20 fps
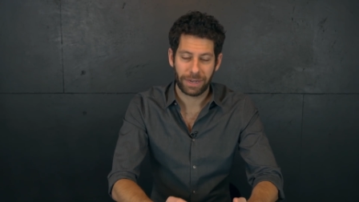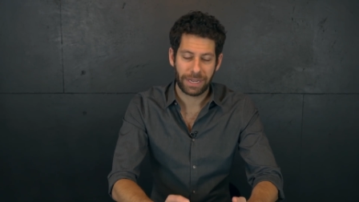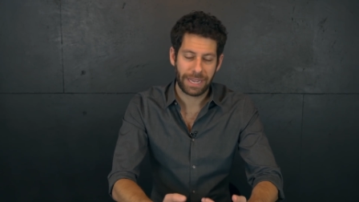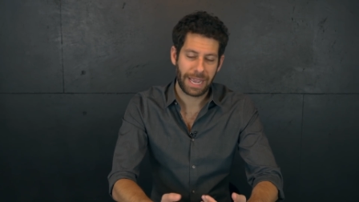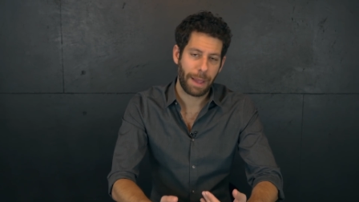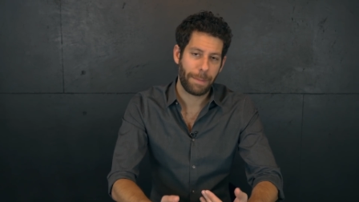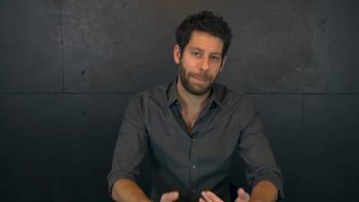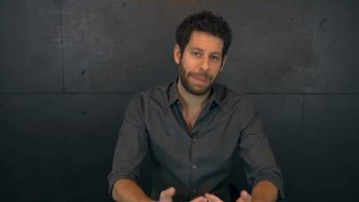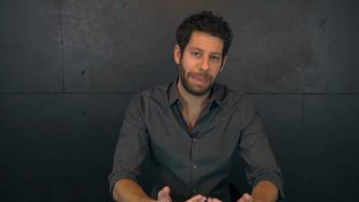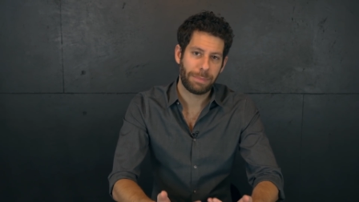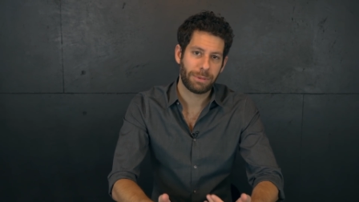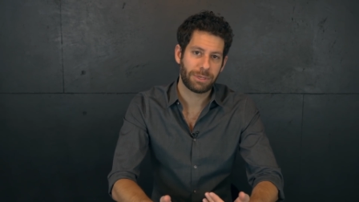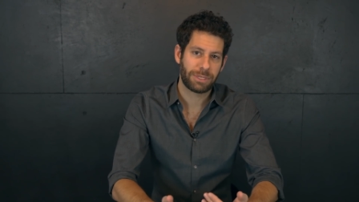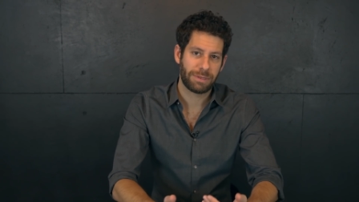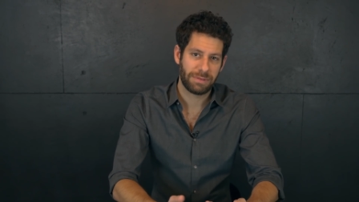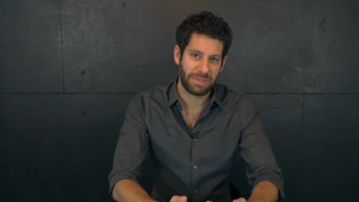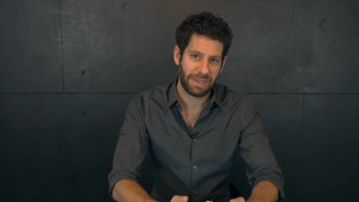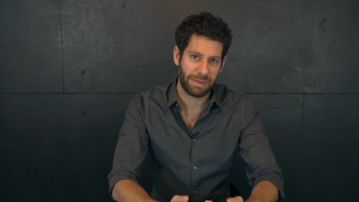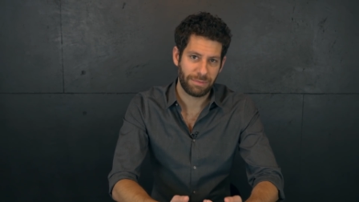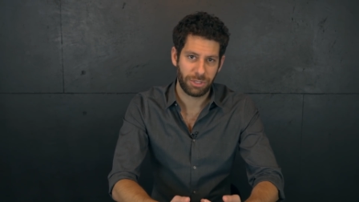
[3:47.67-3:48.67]
Yeah, people
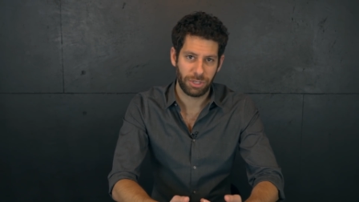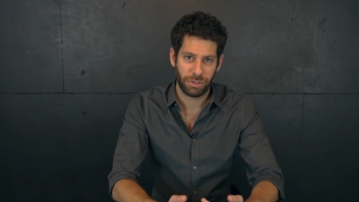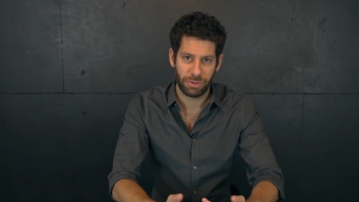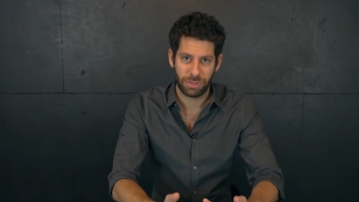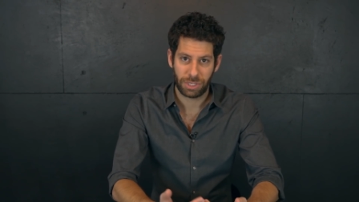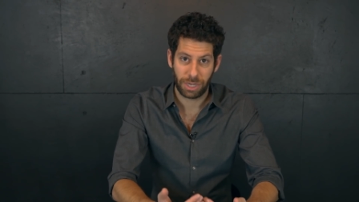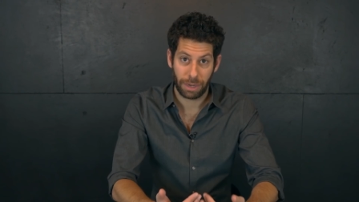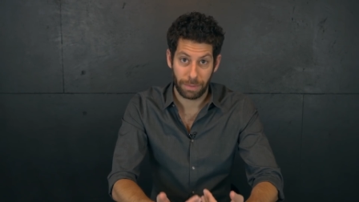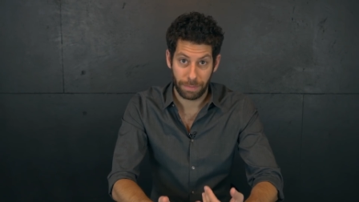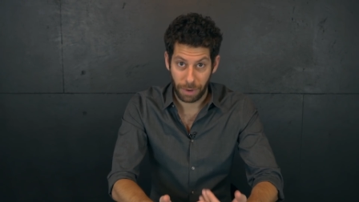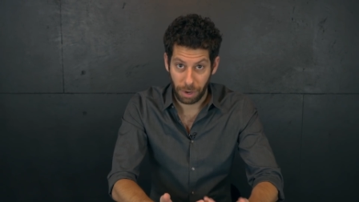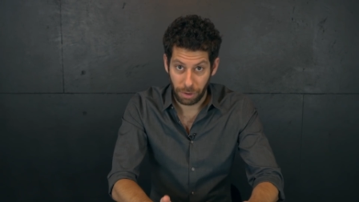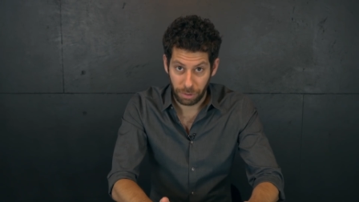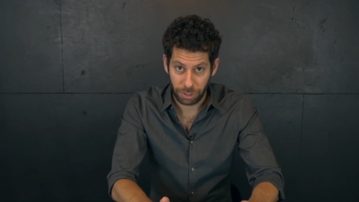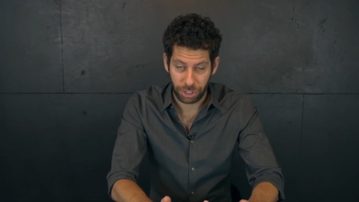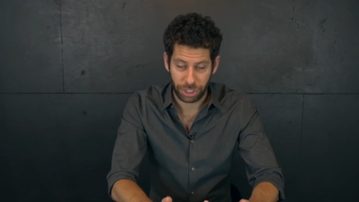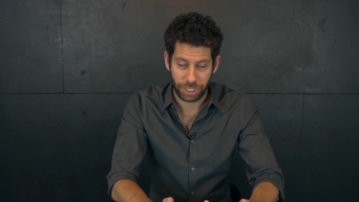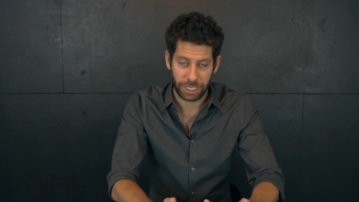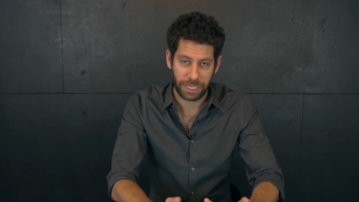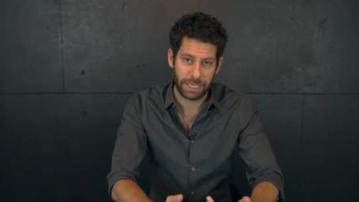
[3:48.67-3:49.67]
sometimes use
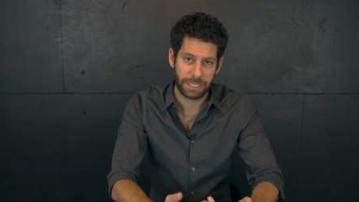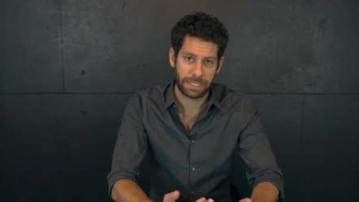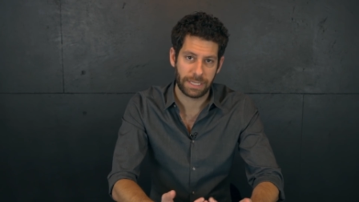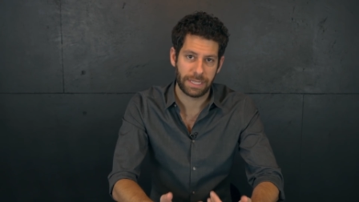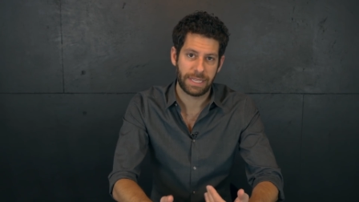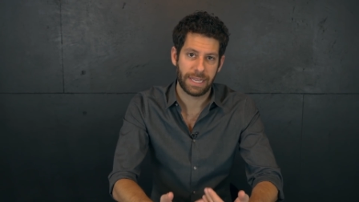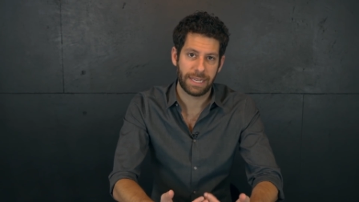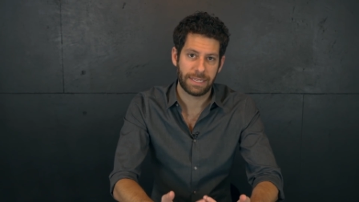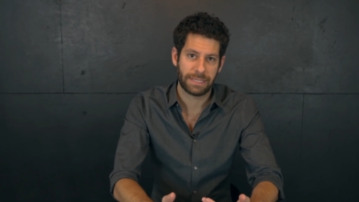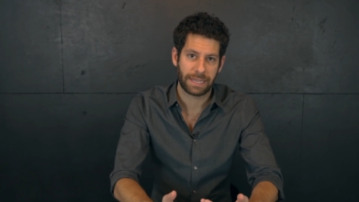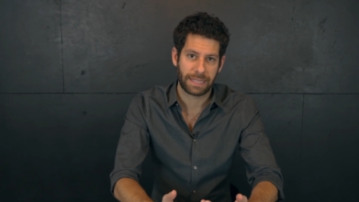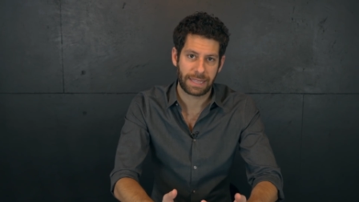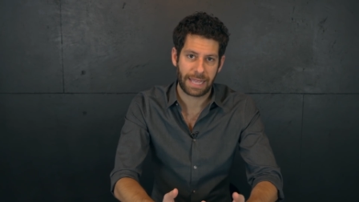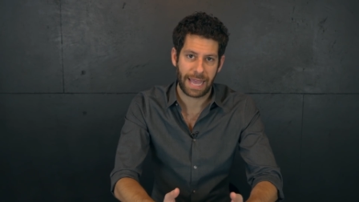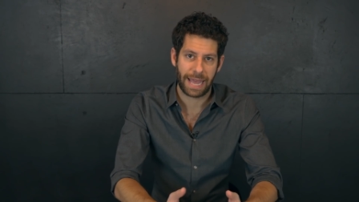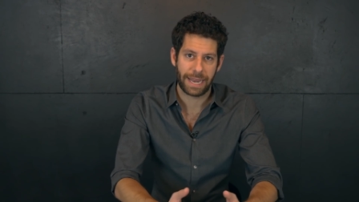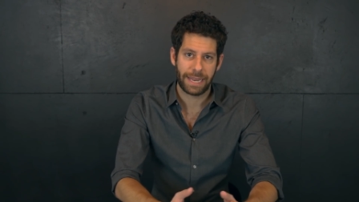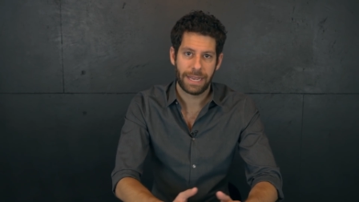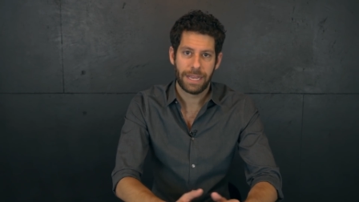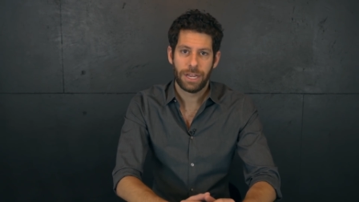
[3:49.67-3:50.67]
emojis and things like
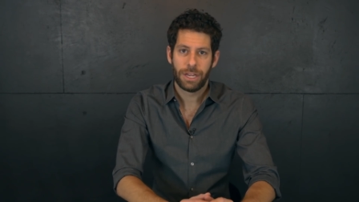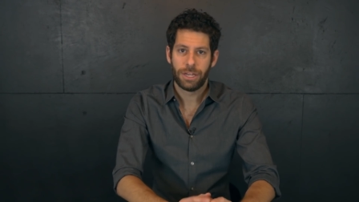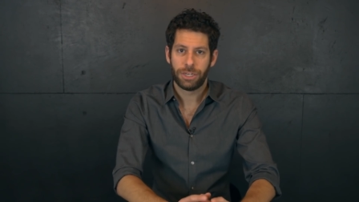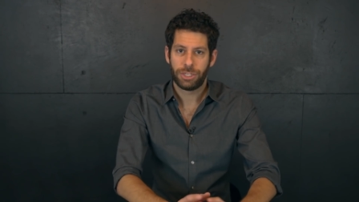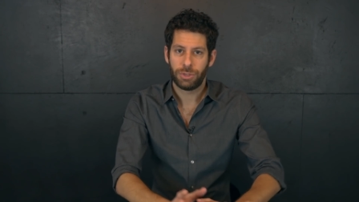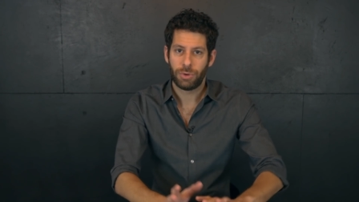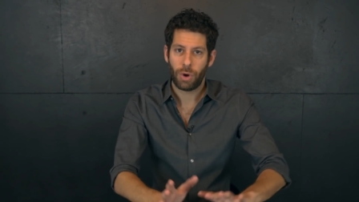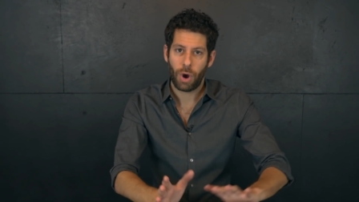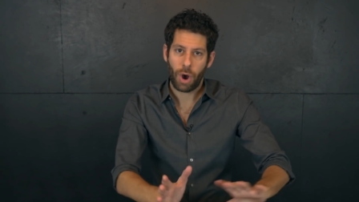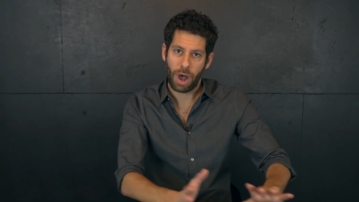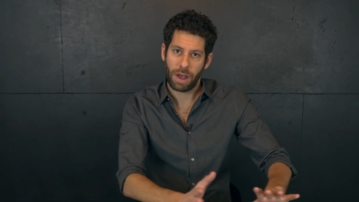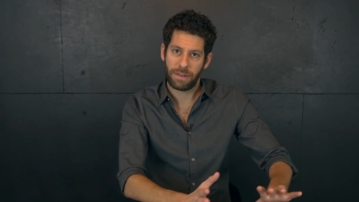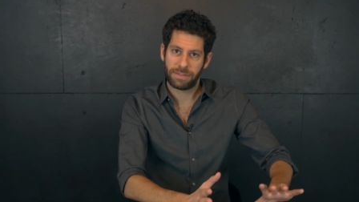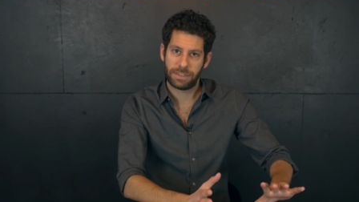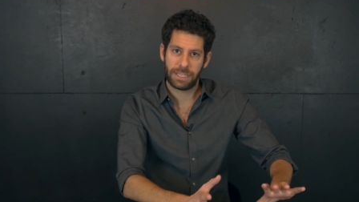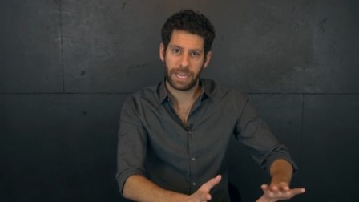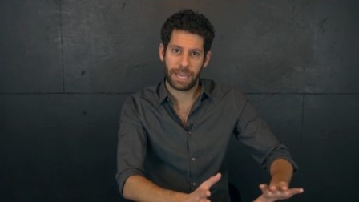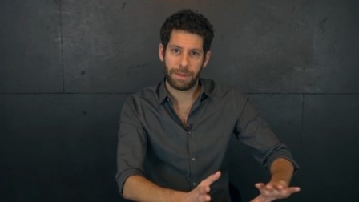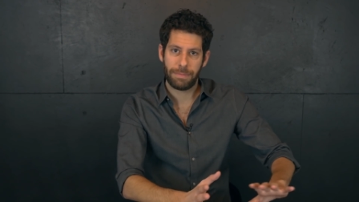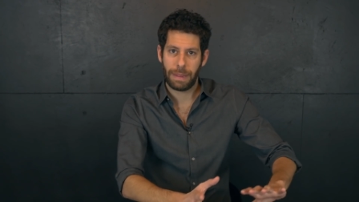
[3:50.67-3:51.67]
that to
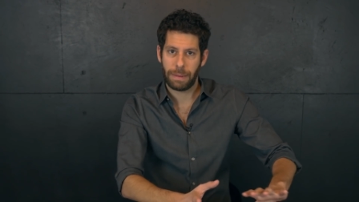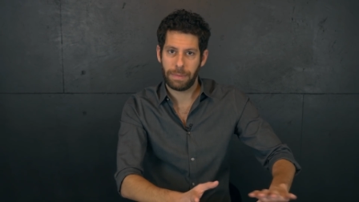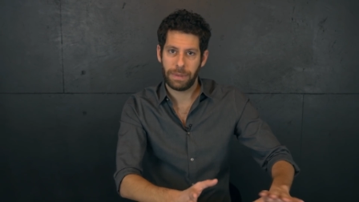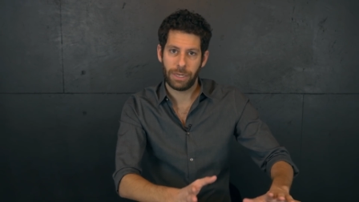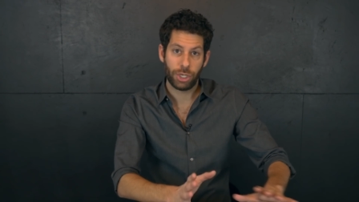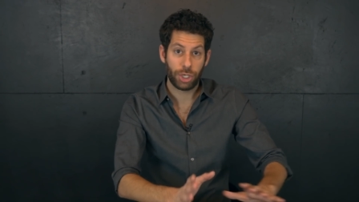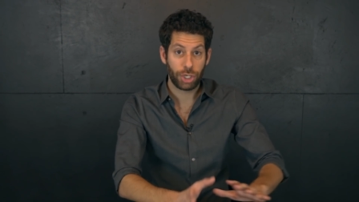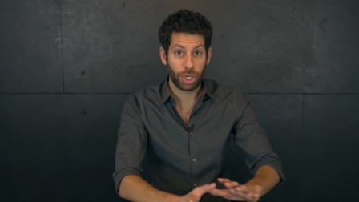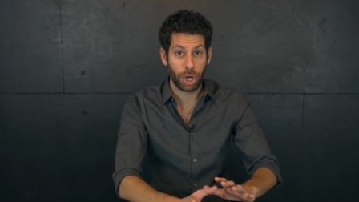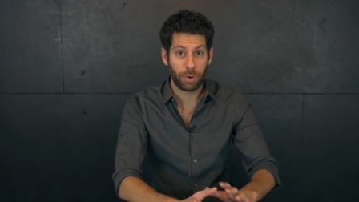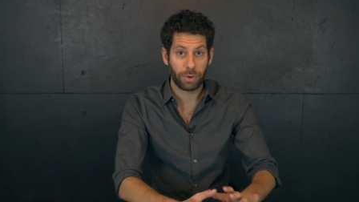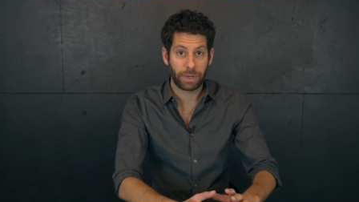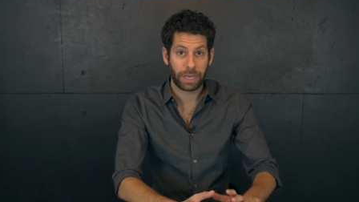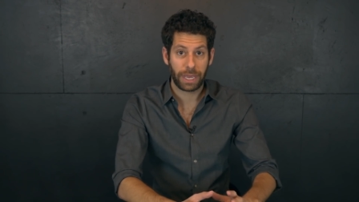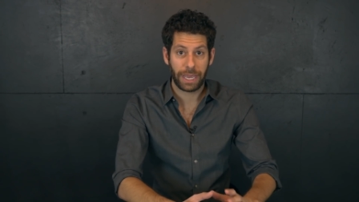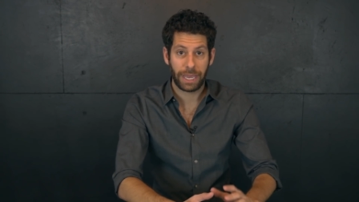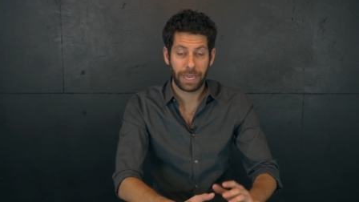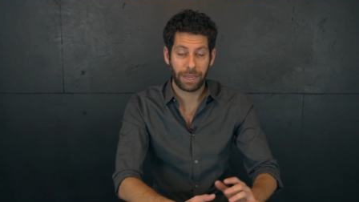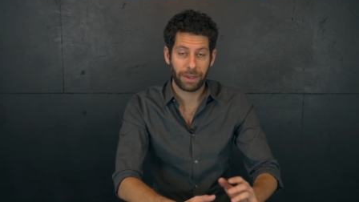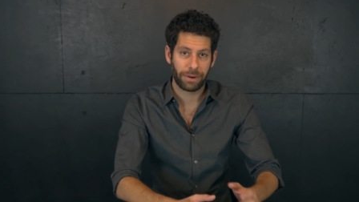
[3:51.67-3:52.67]
offset maybe
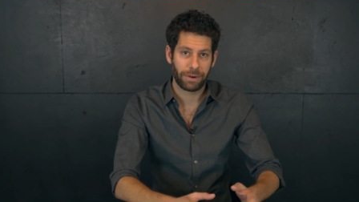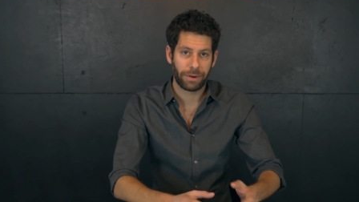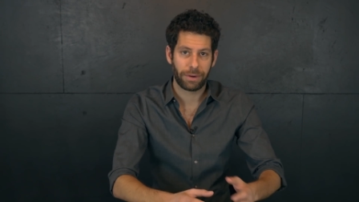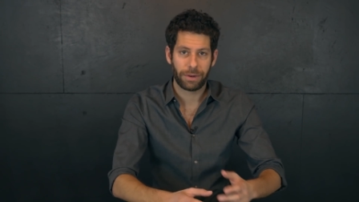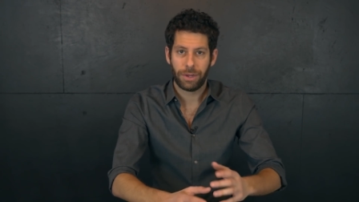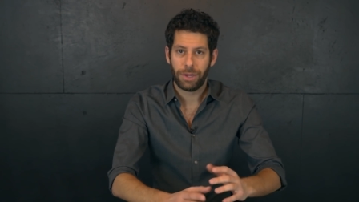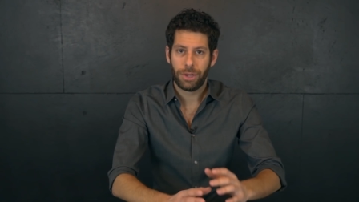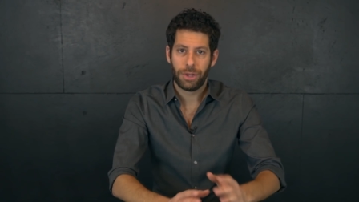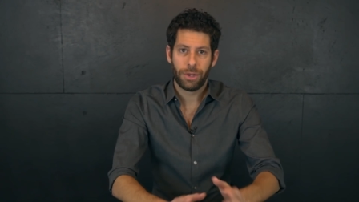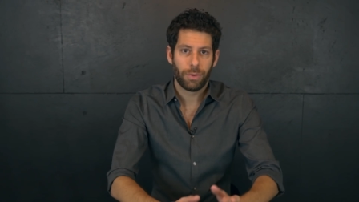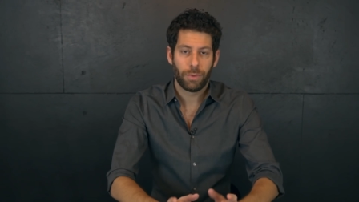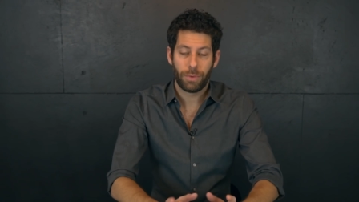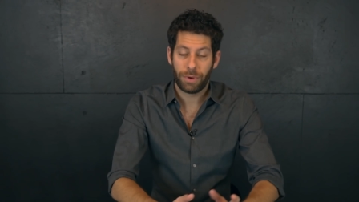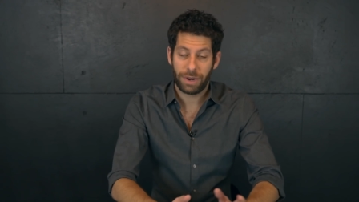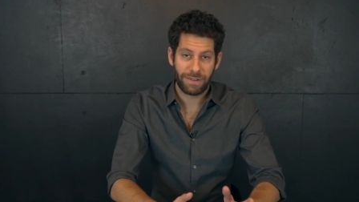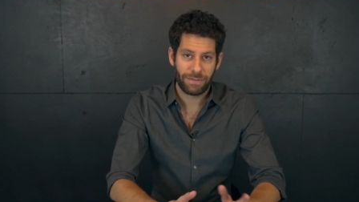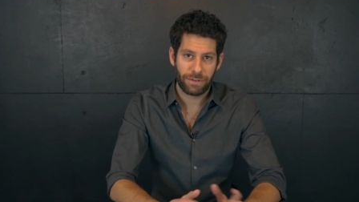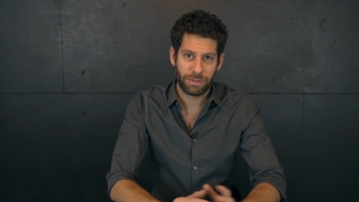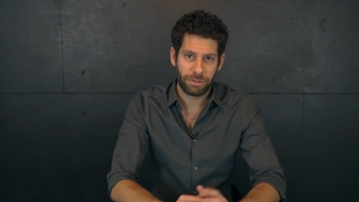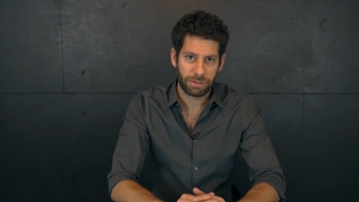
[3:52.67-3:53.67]
joking or
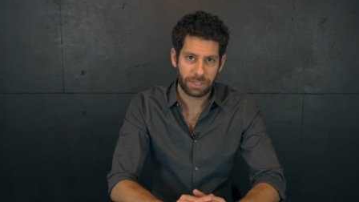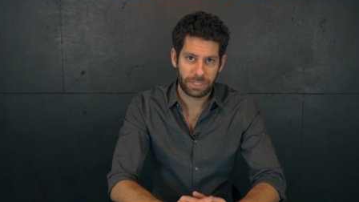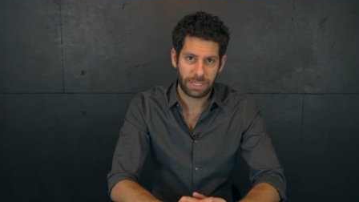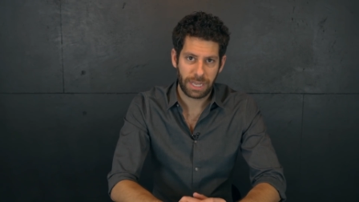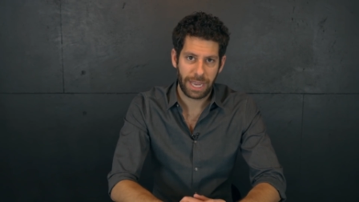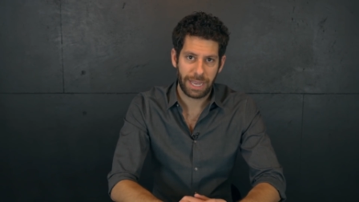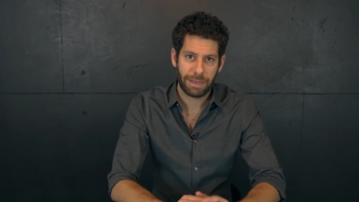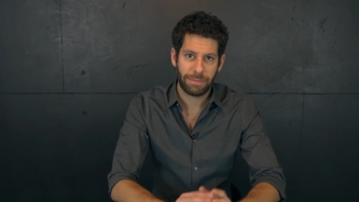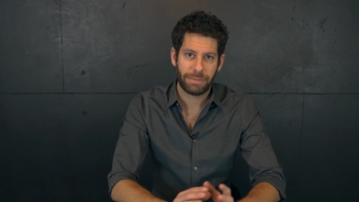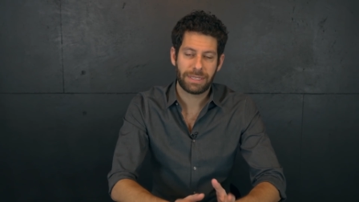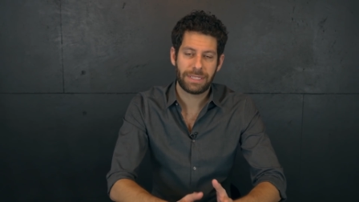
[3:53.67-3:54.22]
whatever they're saying.